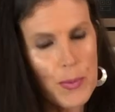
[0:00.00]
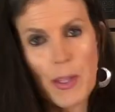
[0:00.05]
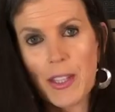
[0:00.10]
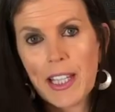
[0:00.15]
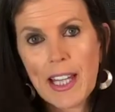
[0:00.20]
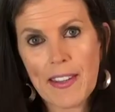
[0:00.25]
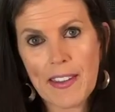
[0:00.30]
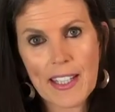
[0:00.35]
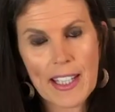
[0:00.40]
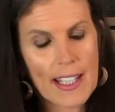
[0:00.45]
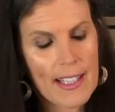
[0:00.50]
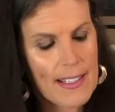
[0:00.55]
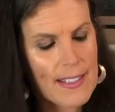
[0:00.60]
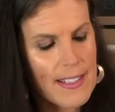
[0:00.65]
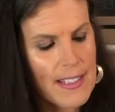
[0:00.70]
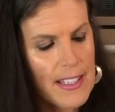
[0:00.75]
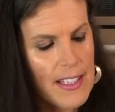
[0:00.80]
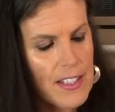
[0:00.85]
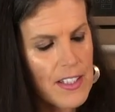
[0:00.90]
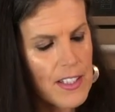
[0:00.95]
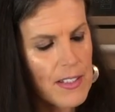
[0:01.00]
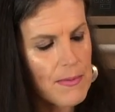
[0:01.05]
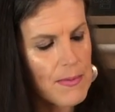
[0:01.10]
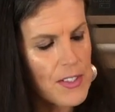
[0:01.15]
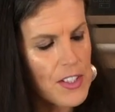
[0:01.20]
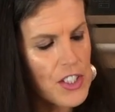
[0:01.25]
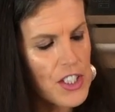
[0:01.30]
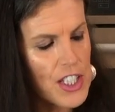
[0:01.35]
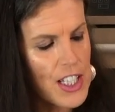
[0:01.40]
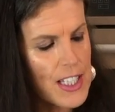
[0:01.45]
with nothing else in it.
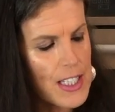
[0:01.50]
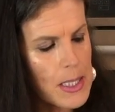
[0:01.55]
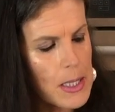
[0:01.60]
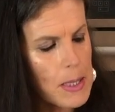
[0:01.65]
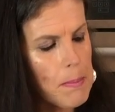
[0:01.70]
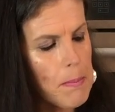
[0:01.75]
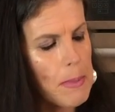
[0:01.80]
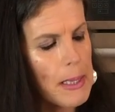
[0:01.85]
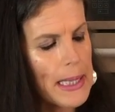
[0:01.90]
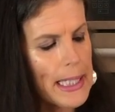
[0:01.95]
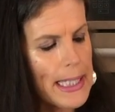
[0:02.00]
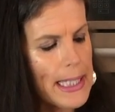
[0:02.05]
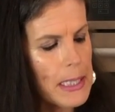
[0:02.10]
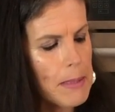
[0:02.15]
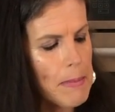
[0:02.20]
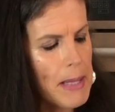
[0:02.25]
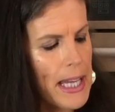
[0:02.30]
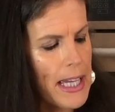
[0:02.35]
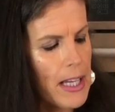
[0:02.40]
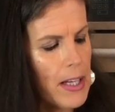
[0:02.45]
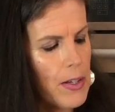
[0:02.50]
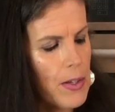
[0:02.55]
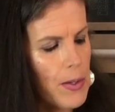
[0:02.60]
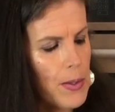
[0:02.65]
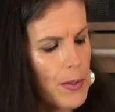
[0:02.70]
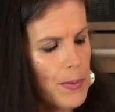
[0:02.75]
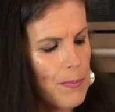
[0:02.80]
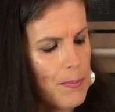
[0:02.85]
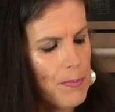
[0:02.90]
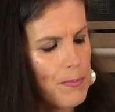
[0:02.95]
Just plain mango.
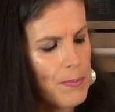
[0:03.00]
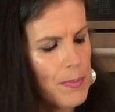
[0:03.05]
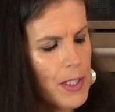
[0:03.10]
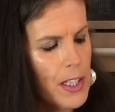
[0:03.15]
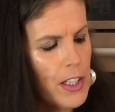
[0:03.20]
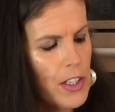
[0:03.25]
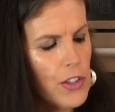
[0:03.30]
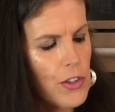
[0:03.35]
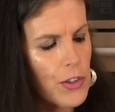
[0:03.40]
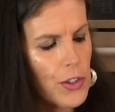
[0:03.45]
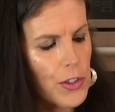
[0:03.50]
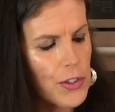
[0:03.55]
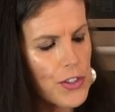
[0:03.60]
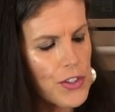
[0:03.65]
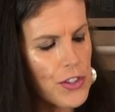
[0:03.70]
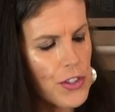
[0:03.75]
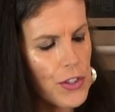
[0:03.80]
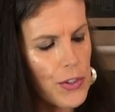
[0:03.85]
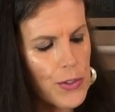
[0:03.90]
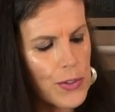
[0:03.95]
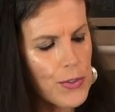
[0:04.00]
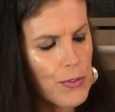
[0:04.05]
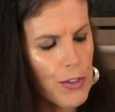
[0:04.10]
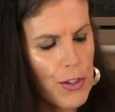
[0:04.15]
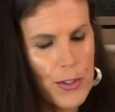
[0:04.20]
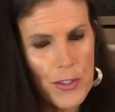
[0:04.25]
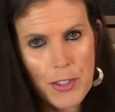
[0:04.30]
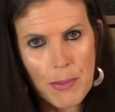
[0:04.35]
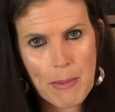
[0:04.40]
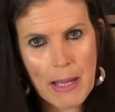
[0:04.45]
You could also use
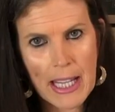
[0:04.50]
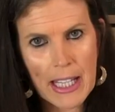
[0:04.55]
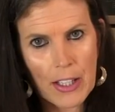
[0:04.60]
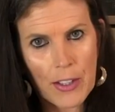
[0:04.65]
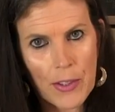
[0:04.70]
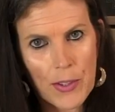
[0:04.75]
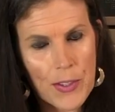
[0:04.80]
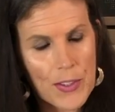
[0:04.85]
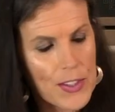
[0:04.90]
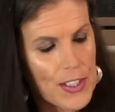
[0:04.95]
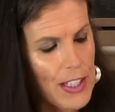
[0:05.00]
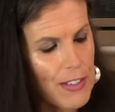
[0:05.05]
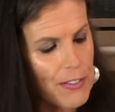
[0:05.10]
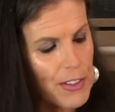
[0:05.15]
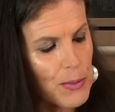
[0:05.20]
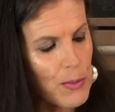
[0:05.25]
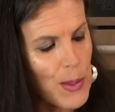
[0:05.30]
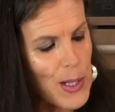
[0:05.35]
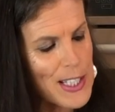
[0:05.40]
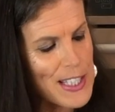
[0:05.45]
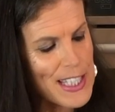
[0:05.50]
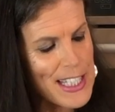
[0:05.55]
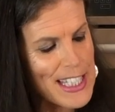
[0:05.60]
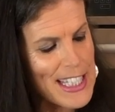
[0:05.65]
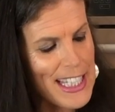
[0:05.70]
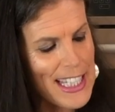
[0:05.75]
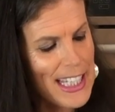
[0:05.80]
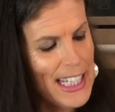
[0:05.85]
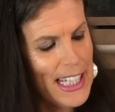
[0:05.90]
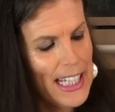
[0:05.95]
frozen mangoes if it wasn't
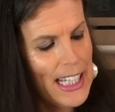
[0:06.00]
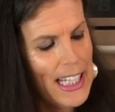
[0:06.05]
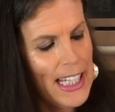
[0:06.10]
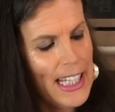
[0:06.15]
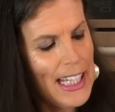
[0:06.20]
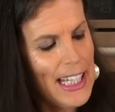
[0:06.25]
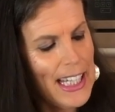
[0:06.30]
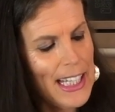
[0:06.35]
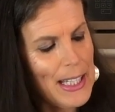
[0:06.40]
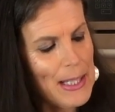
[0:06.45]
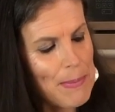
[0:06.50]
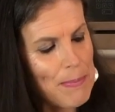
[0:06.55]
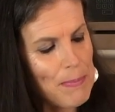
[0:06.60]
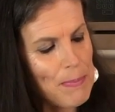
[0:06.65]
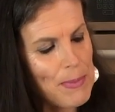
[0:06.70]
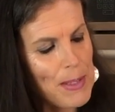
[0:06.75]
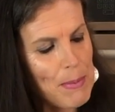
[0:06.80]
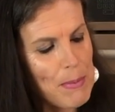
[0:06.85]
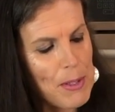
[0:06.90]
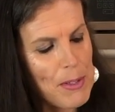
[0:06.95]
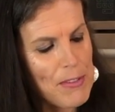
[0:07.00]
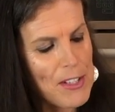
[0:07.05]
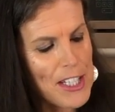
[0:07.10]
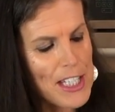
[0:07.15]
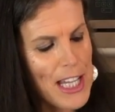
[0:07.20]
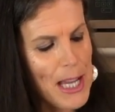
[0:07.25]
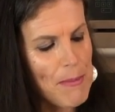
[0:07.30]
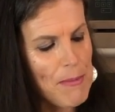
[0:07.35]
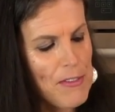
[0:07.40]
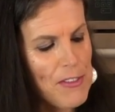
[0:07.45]
the perfect
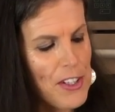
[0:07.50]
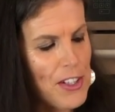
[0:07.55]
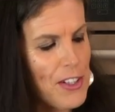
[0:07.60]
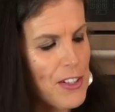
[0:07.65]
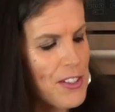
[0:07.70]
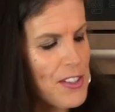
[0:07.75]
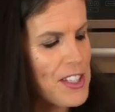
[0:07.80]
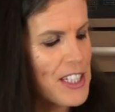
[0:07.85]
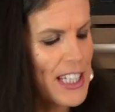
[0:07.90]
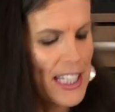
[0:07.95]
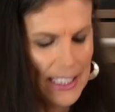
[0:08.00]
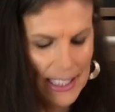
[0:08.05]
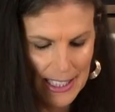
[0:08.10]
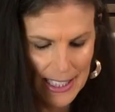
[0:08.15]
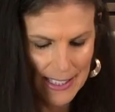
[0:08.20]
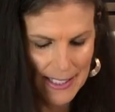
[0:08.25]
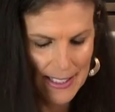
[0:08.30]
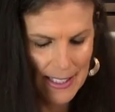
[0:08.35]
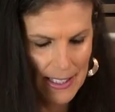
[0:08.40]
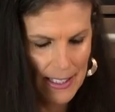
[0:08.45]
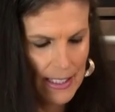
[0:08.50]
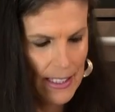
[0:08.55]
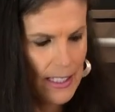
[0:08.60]
time of year to get these